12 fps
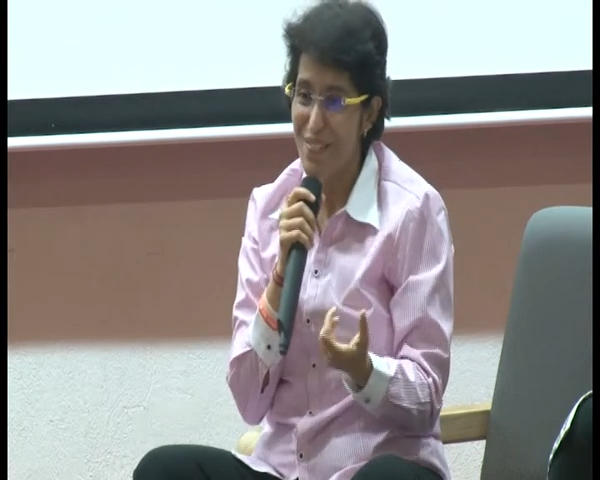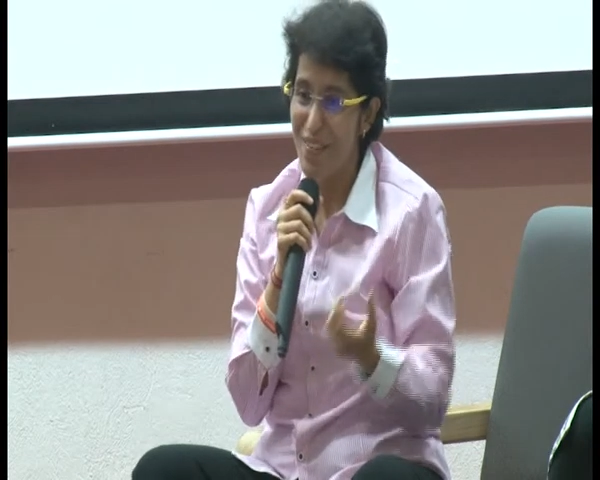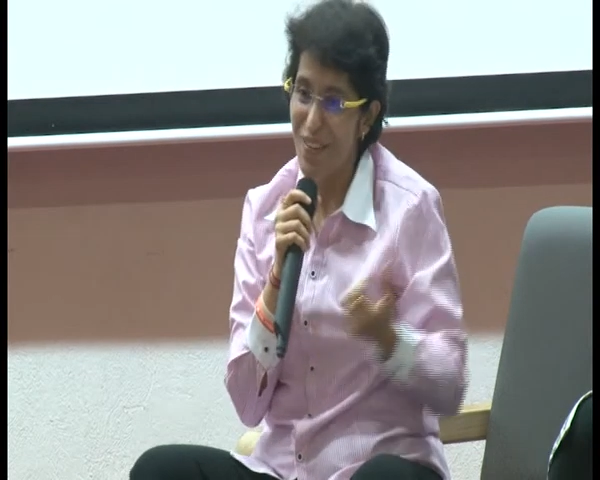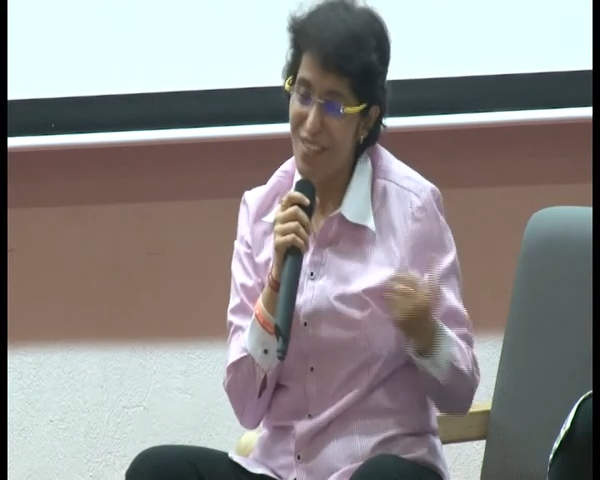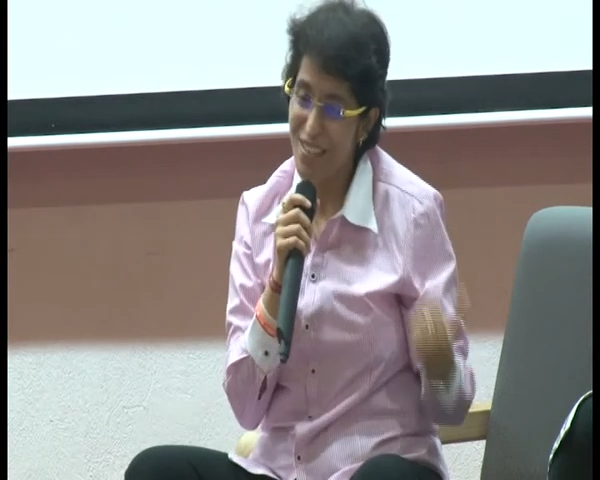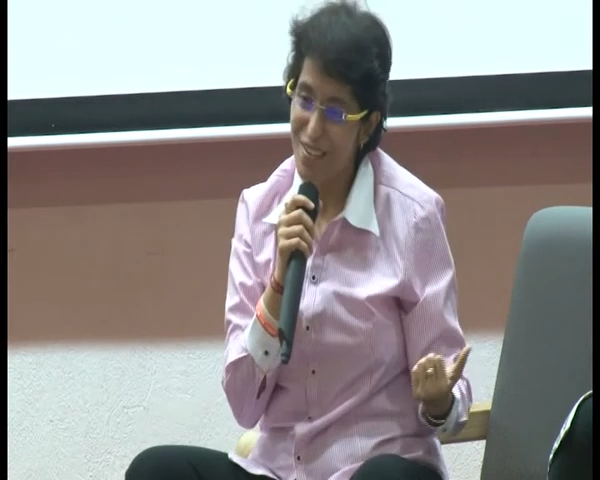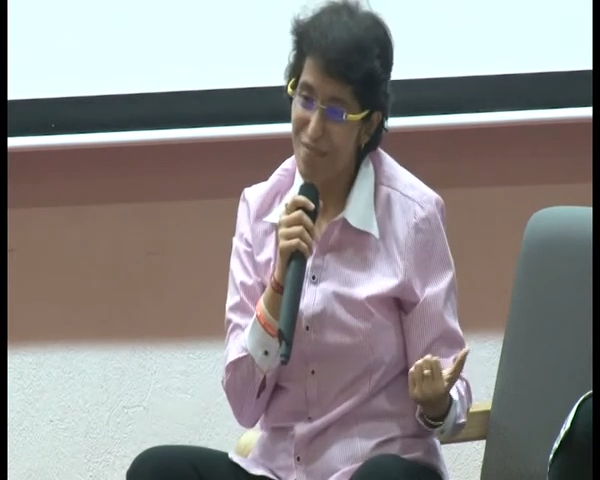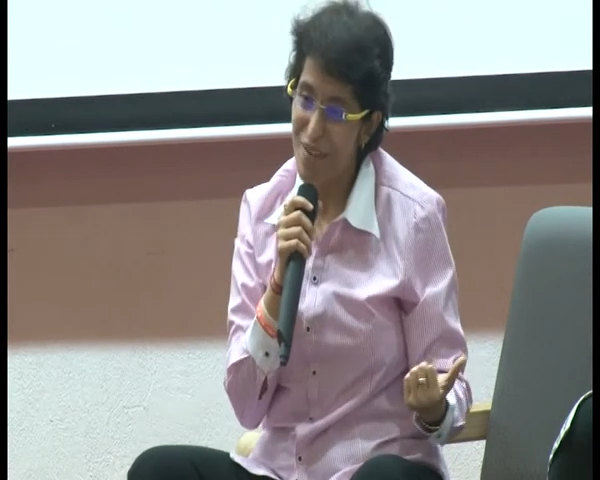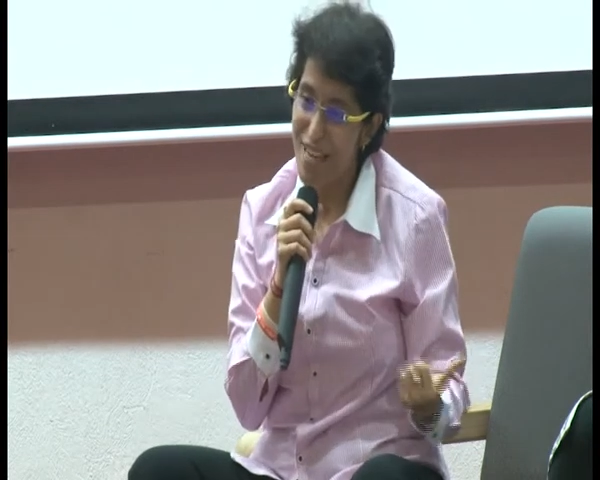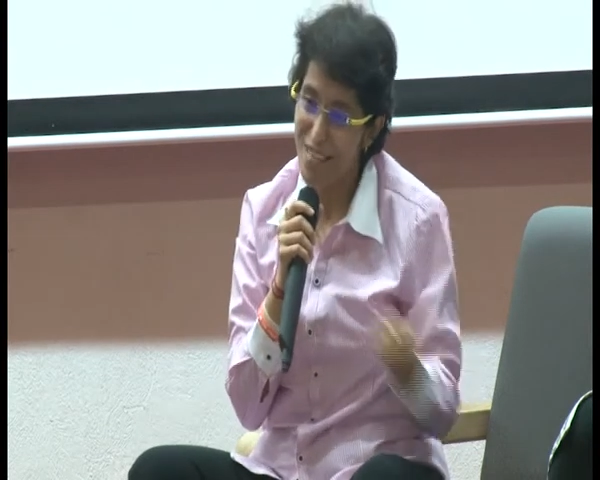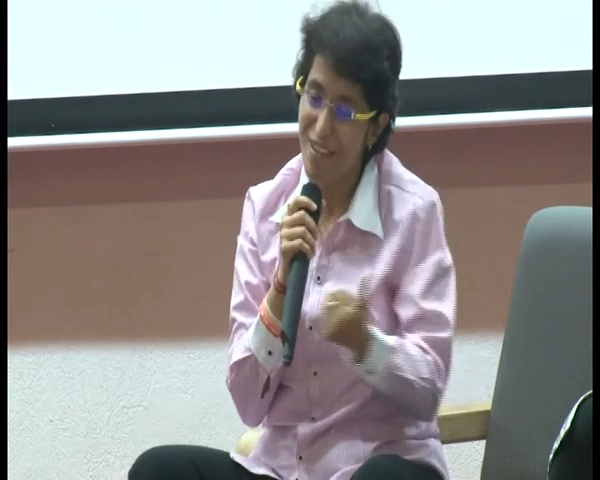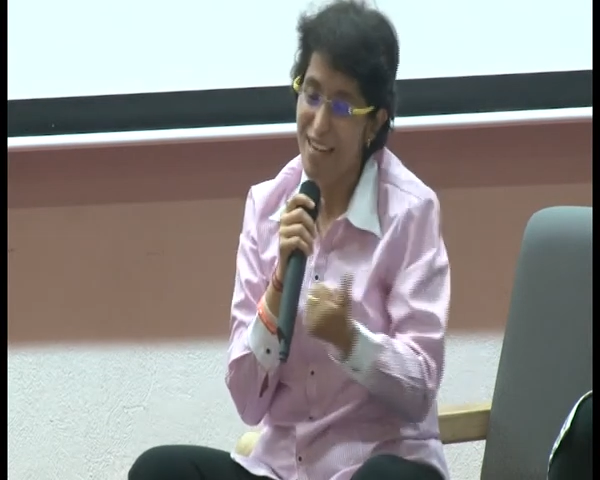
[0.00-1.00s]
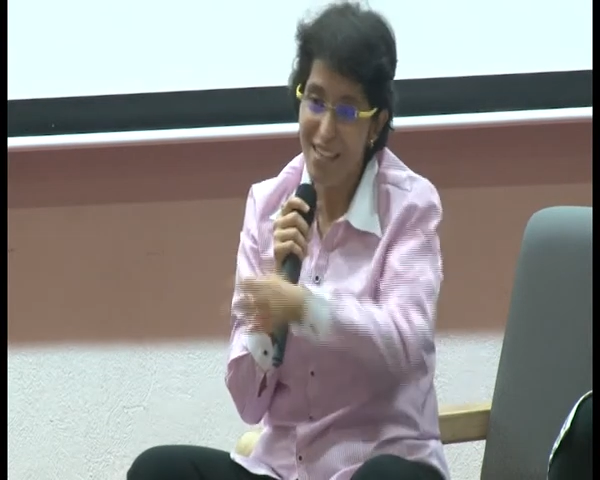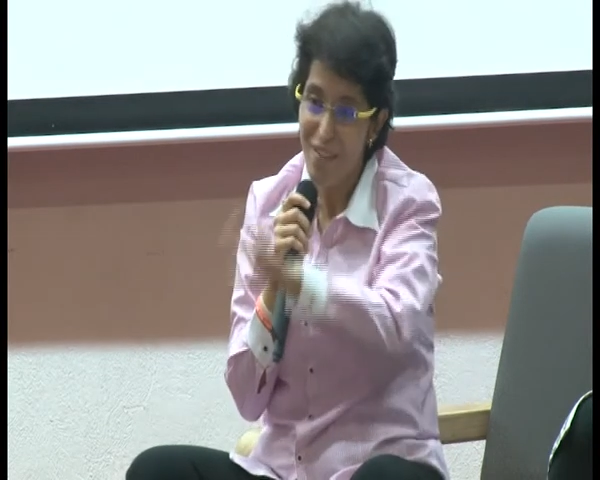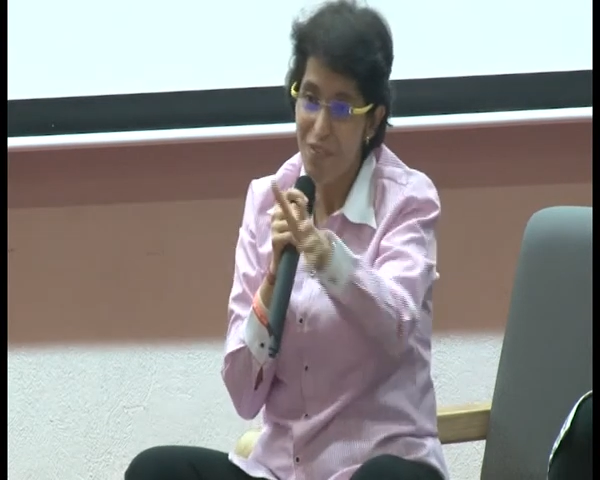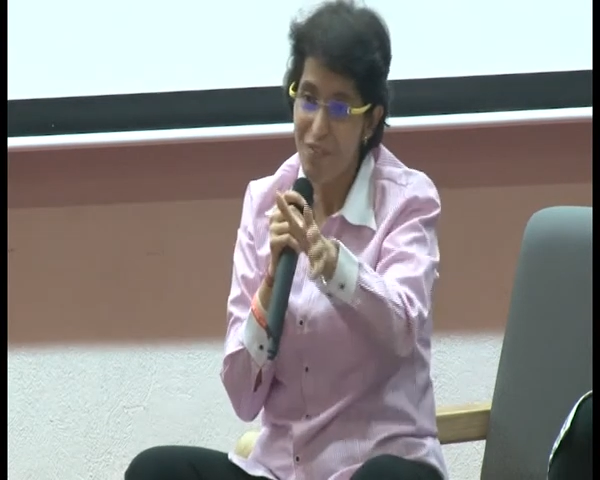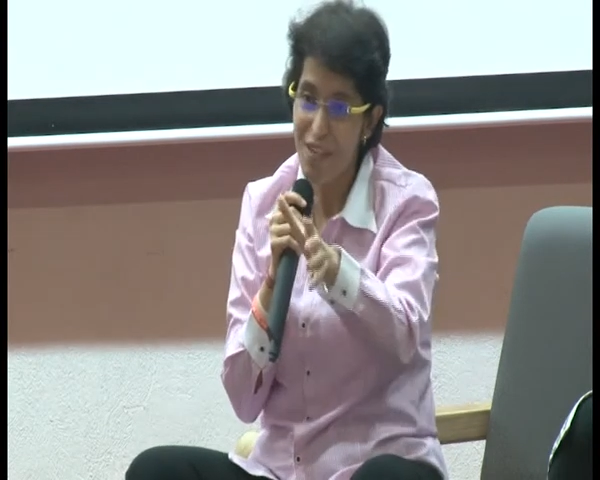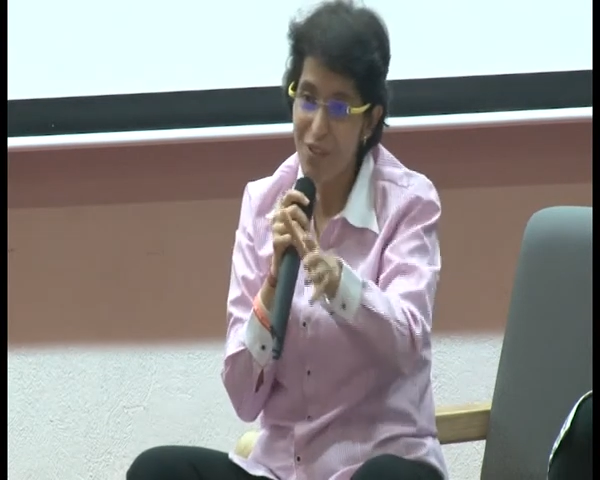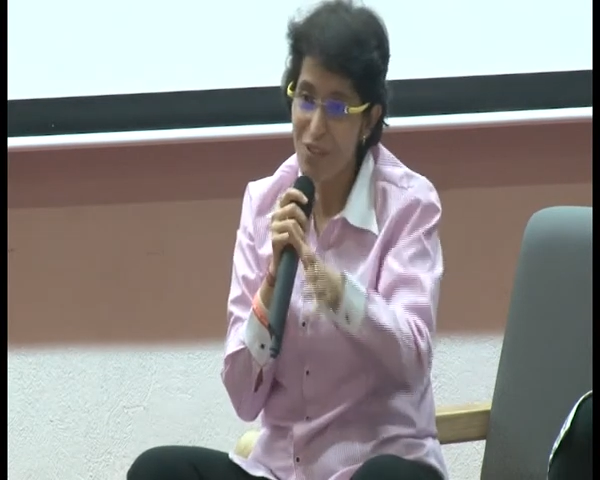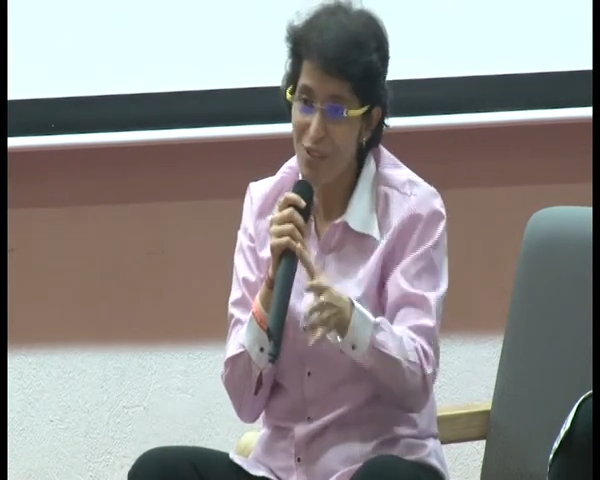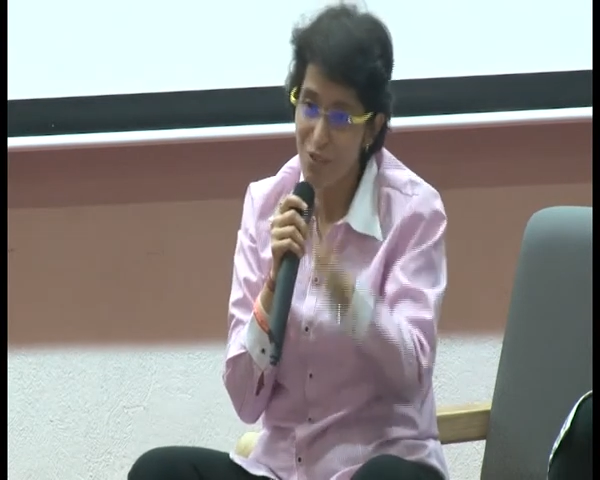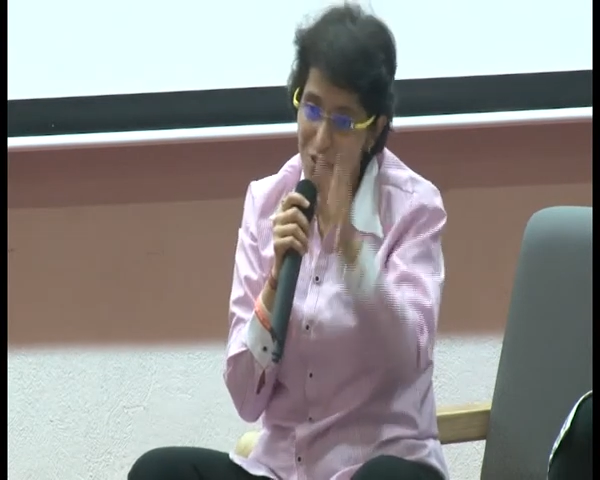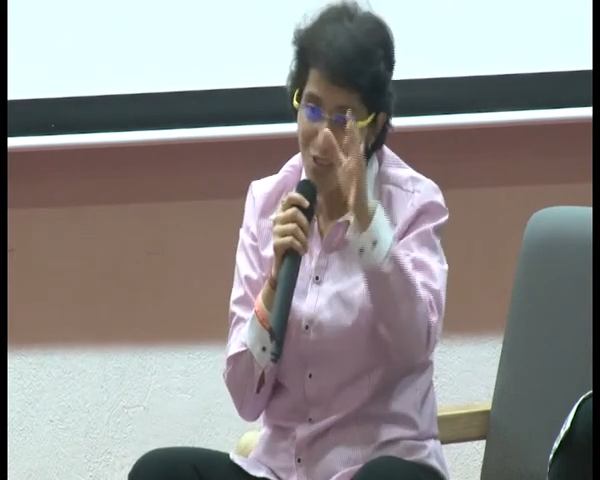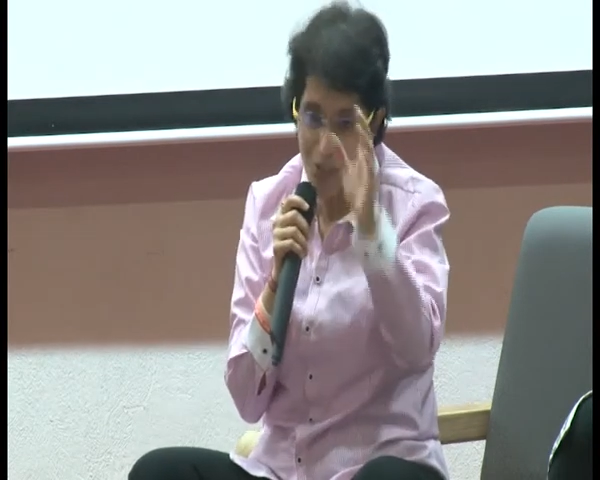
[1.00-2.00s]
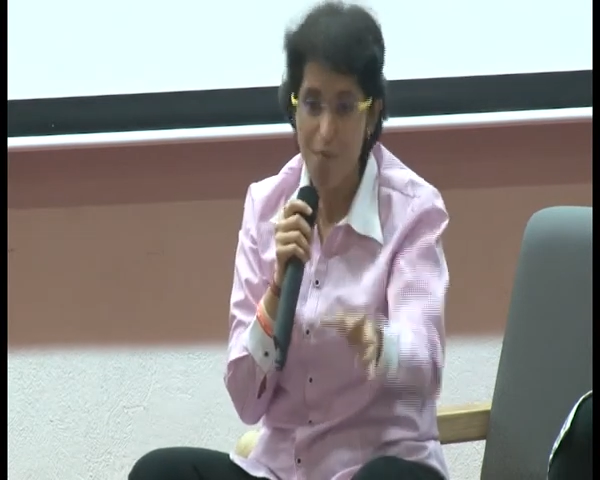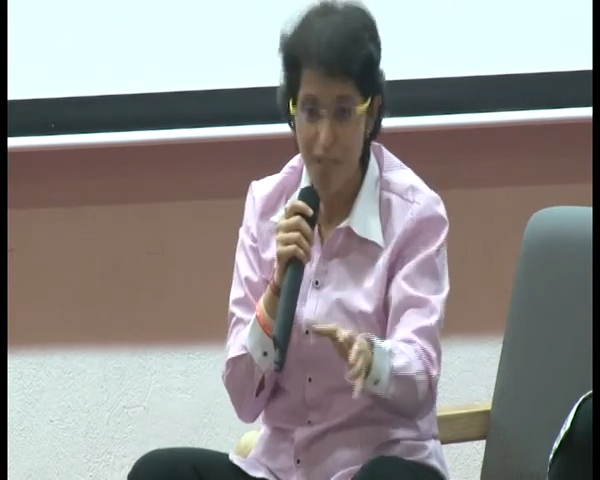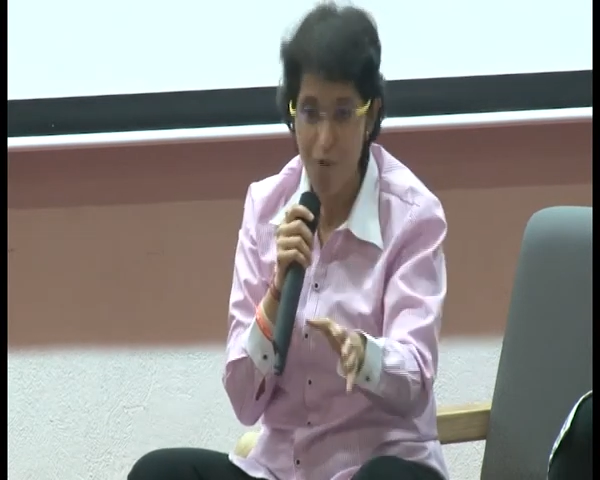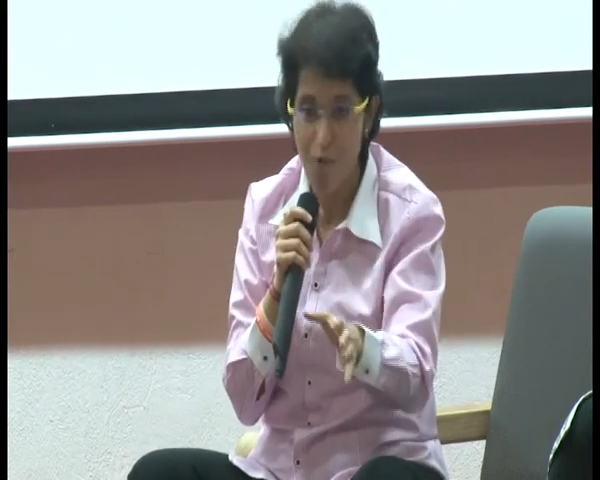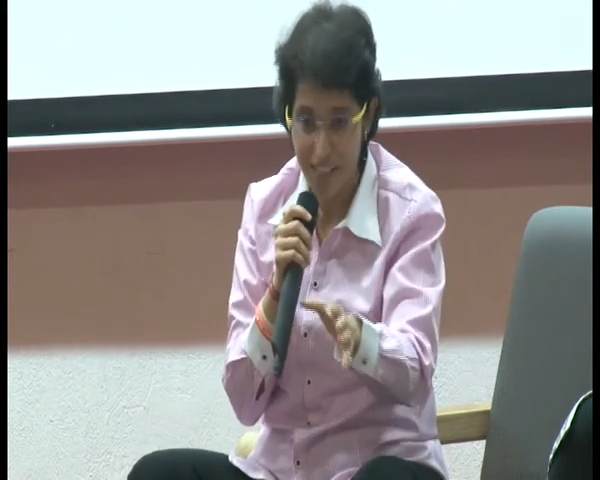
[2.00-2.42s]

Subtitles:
from a place wherein we used to